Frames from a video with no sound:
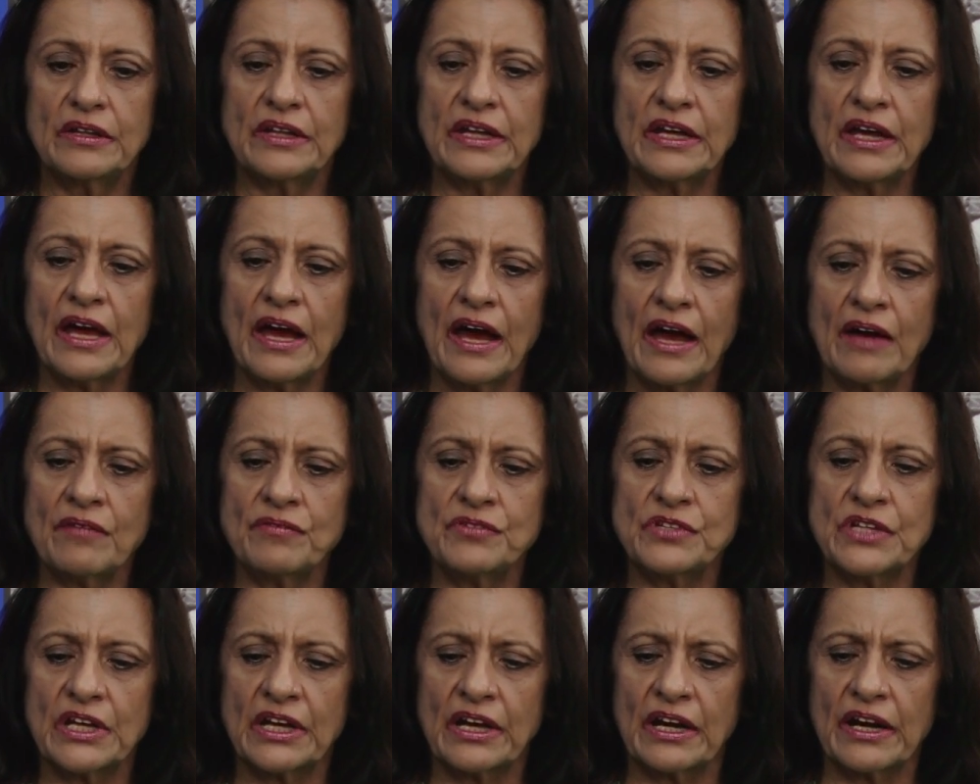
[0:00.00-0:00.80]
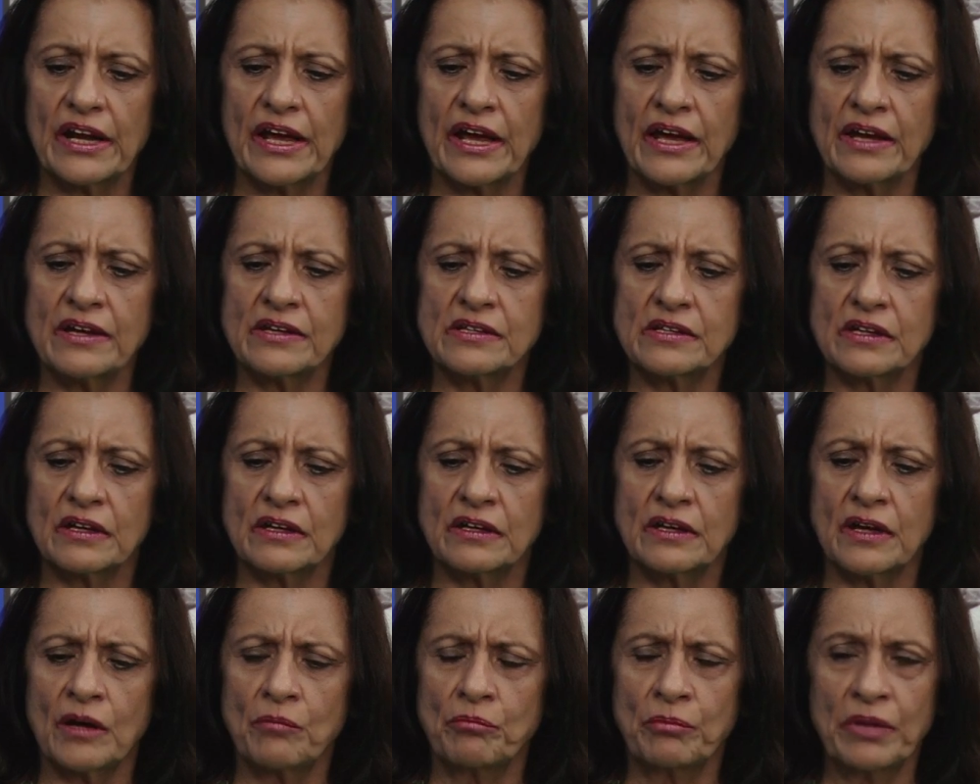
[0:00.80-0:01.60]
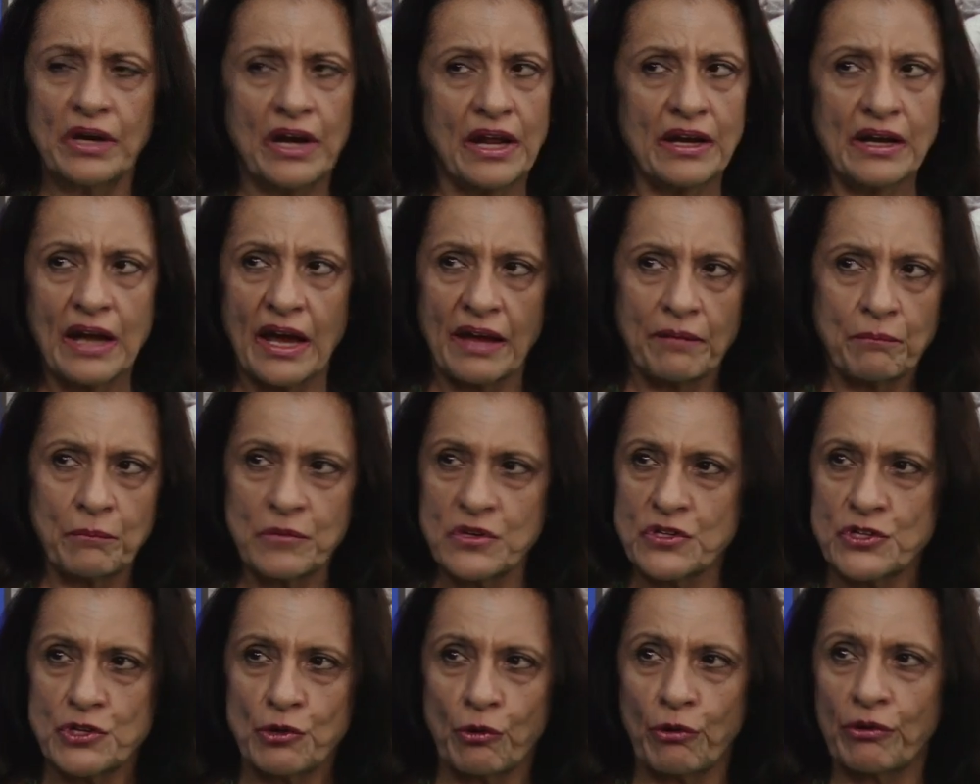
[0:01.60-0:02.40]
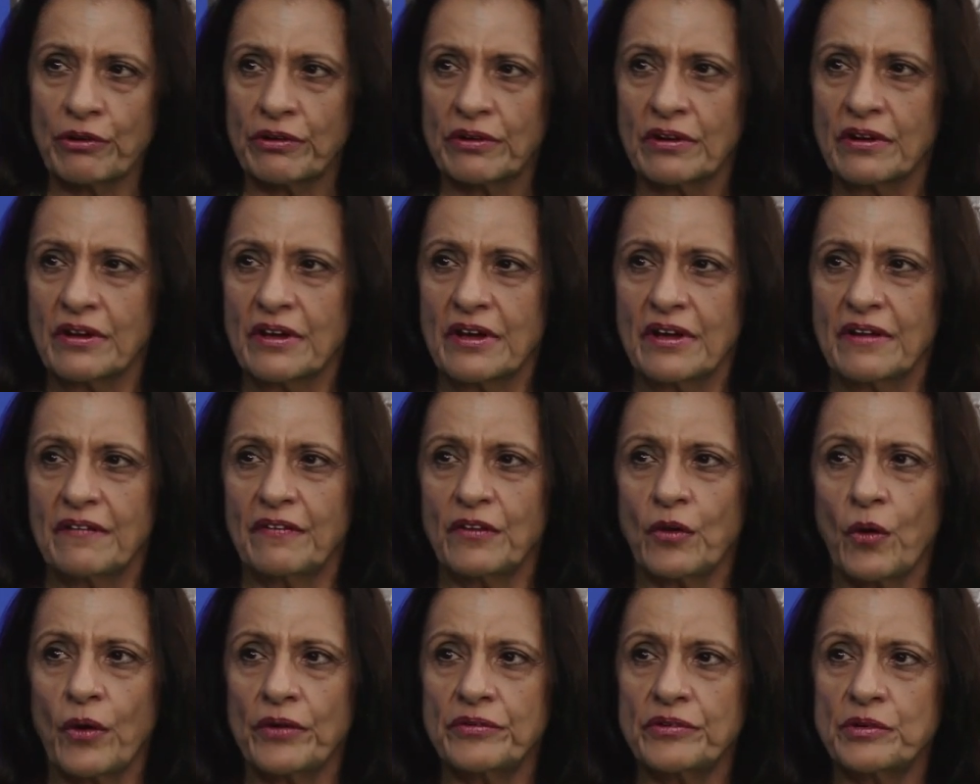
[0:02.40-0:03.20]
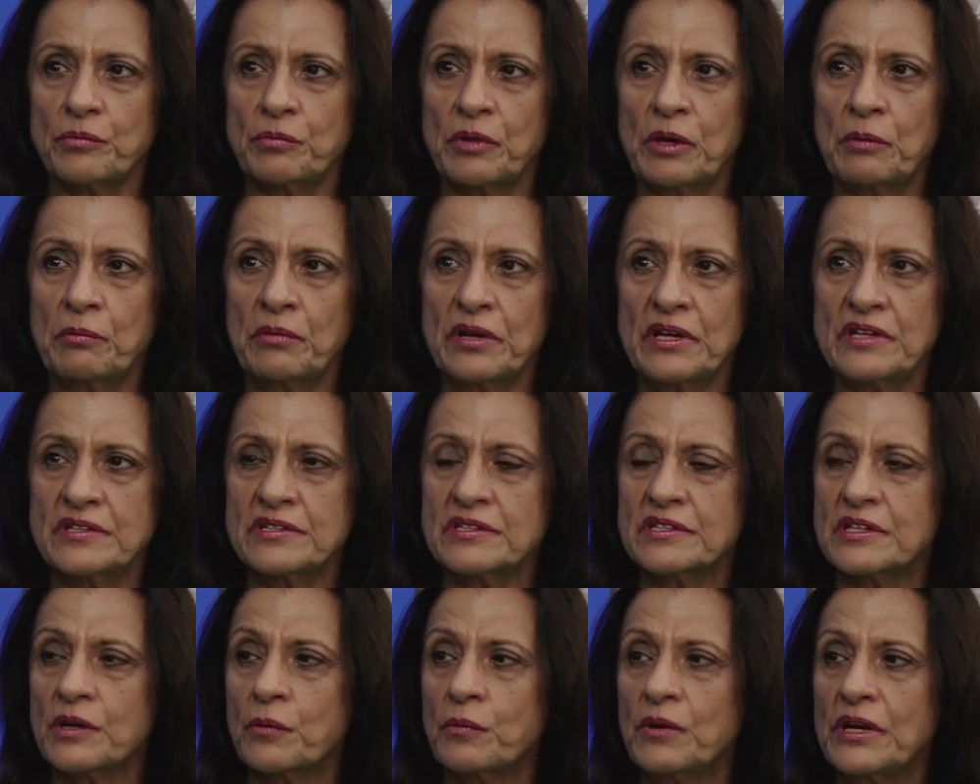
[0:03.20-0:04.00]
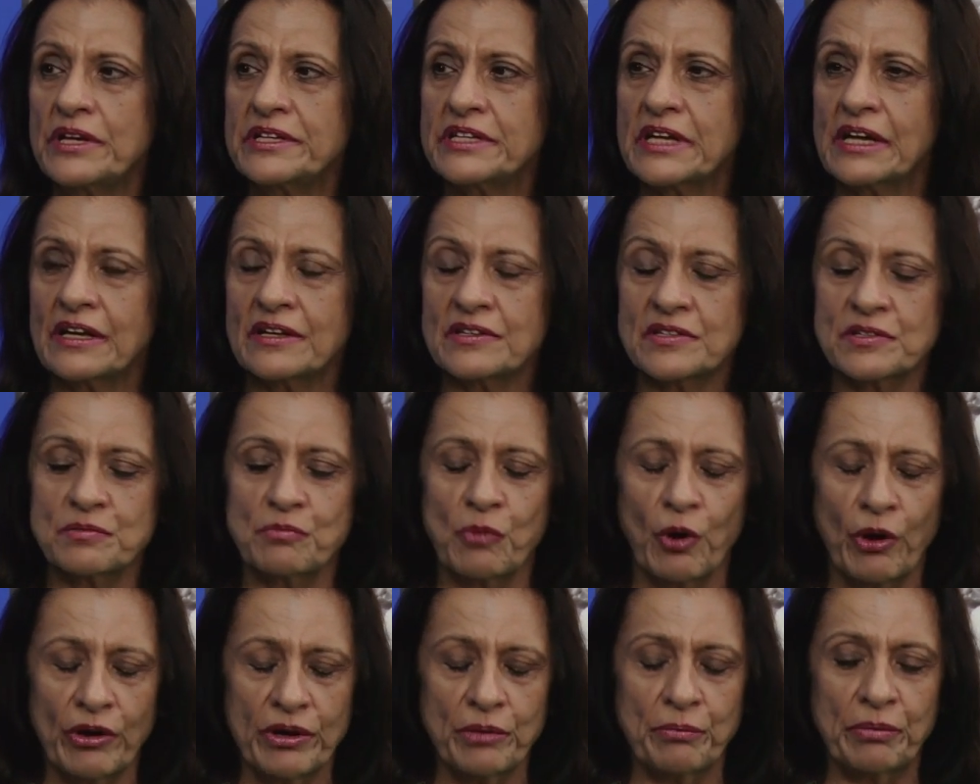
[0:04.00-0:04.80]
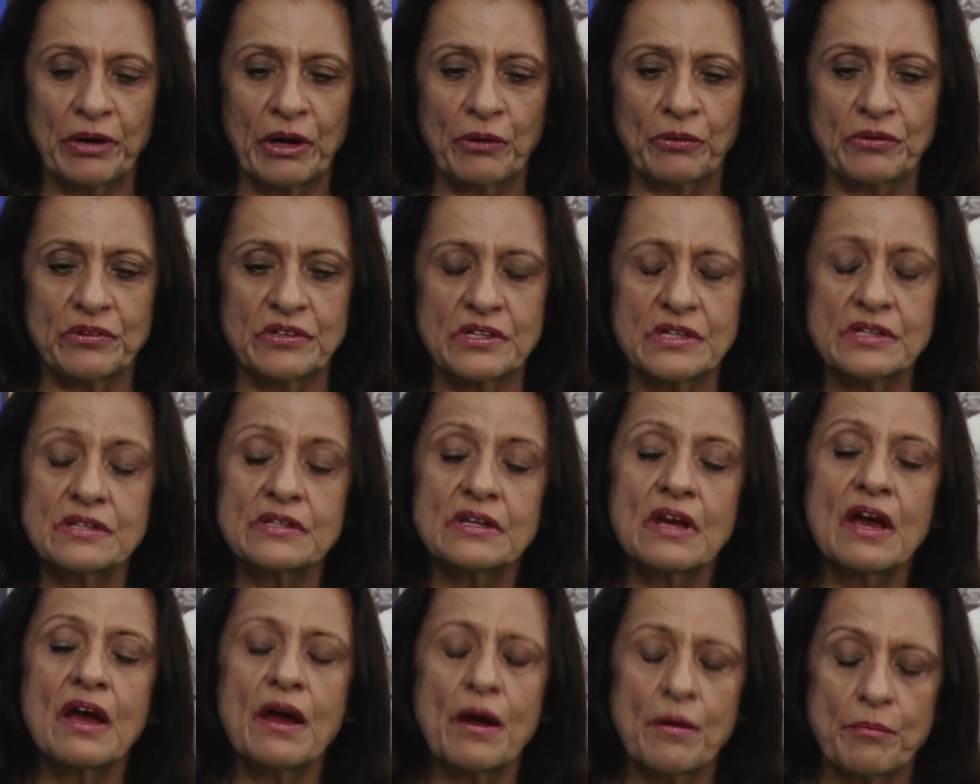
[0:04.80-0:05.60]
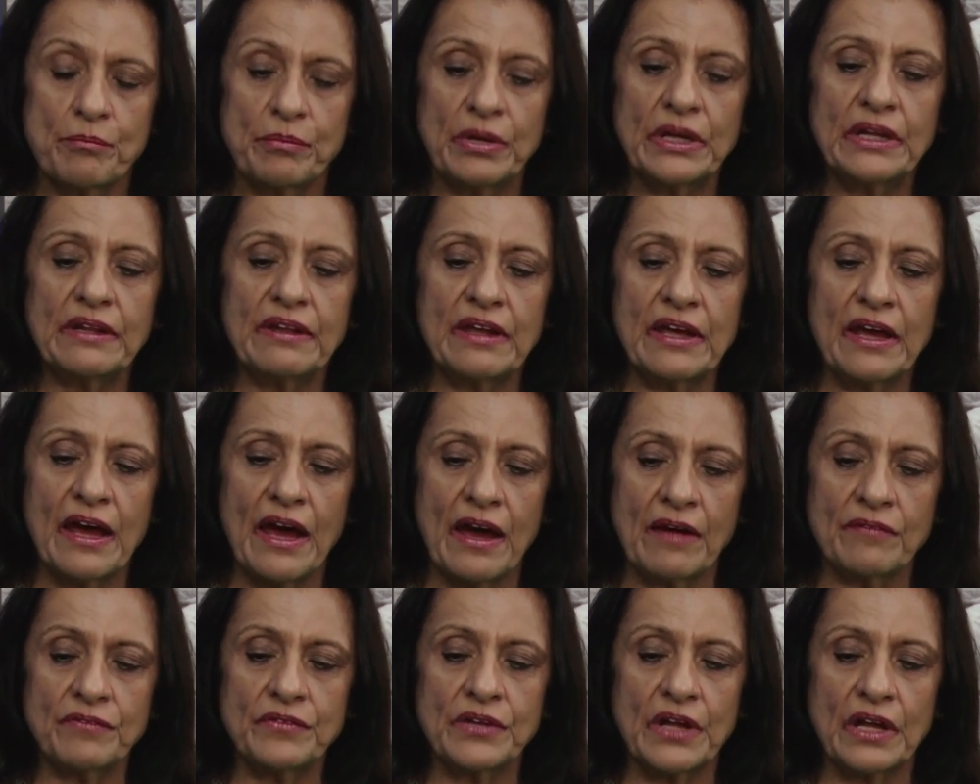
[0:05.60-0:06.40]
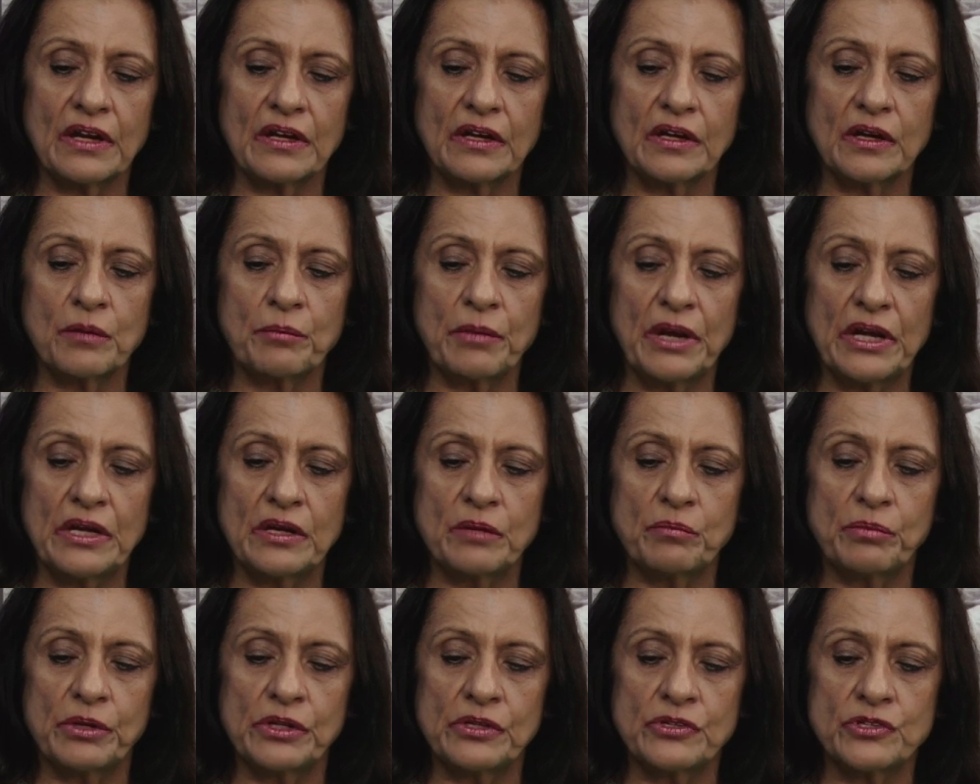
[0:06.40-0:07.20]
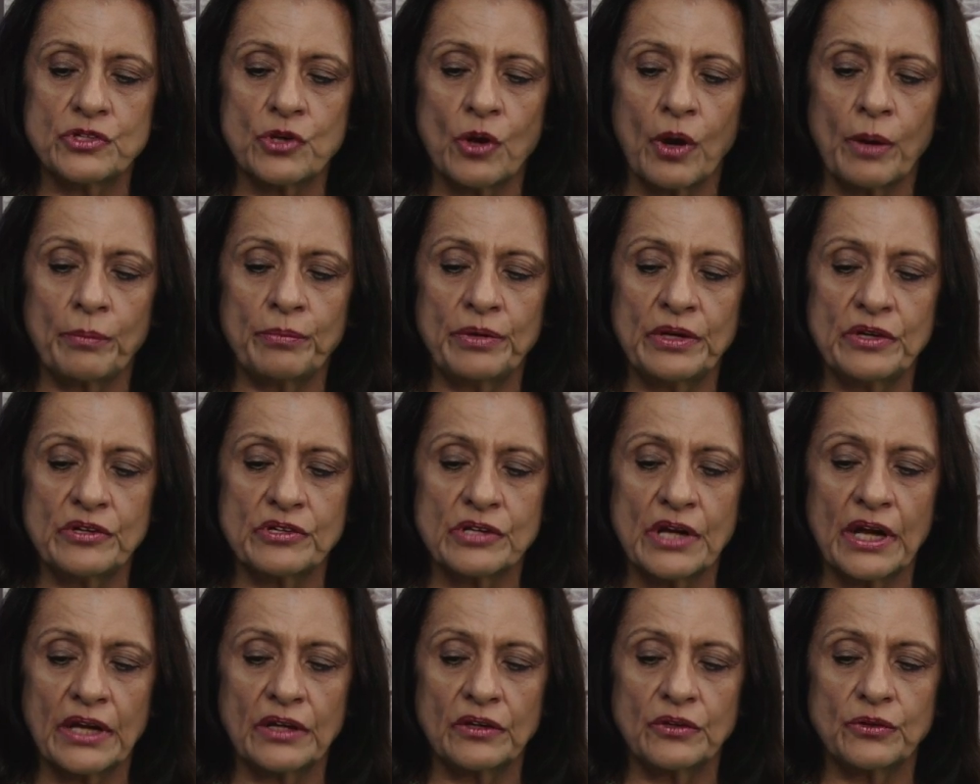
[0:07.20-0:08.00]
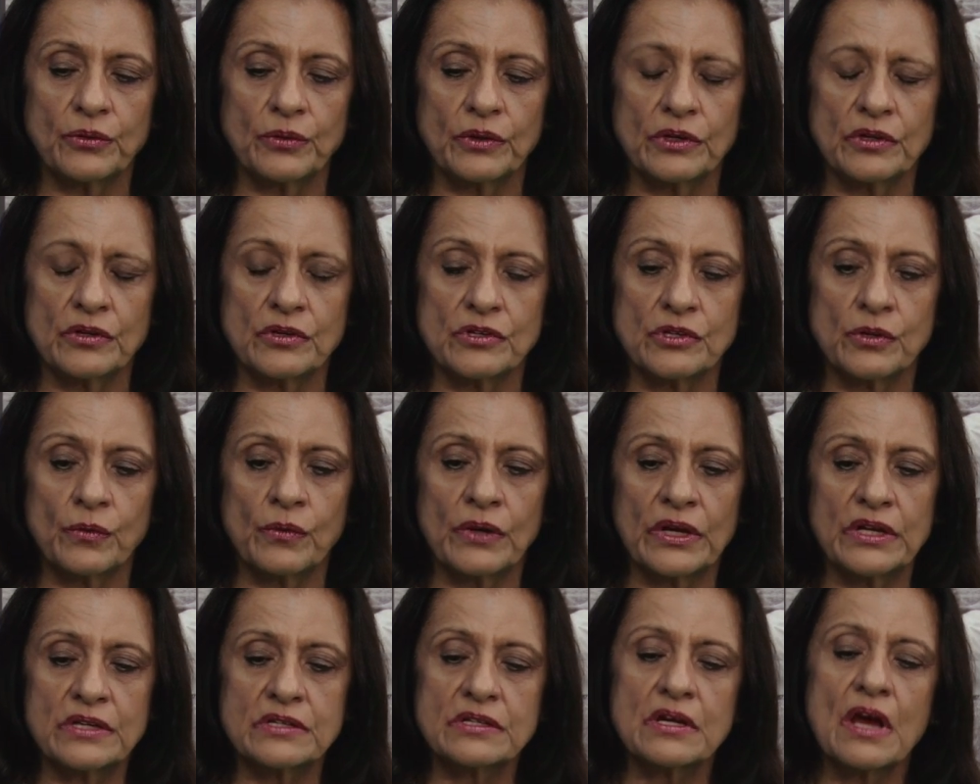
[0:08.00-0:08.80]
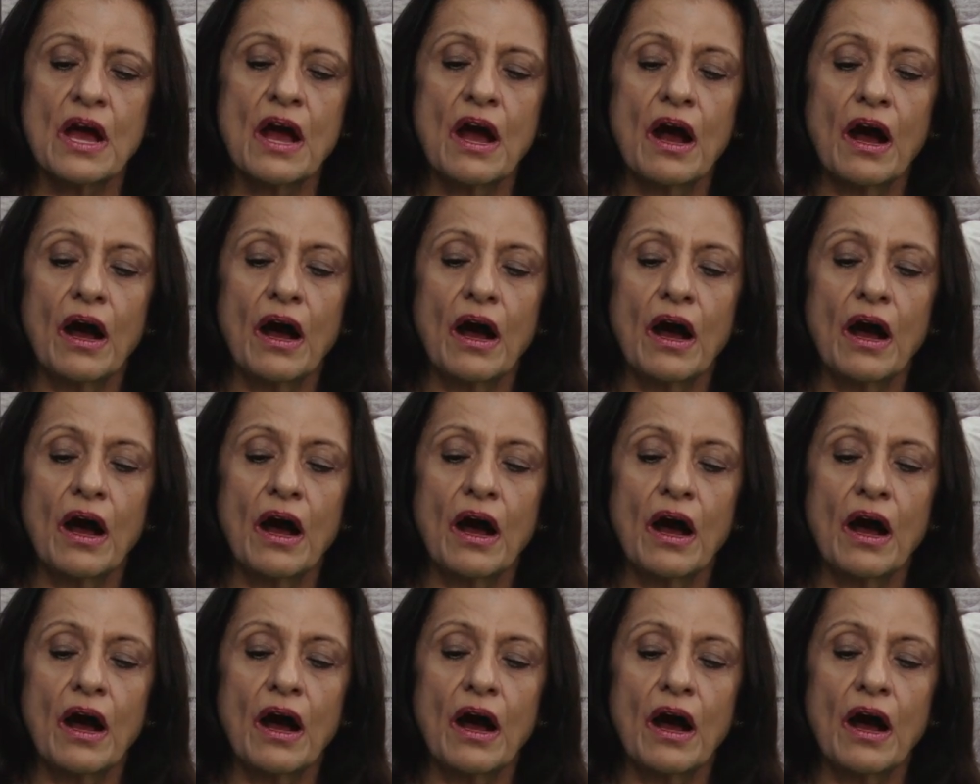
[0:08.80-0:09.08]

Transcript: They have declared a number, and I'm sure the Honorable Minister will tell us more about it, but they have done a commendable job in trying to control it.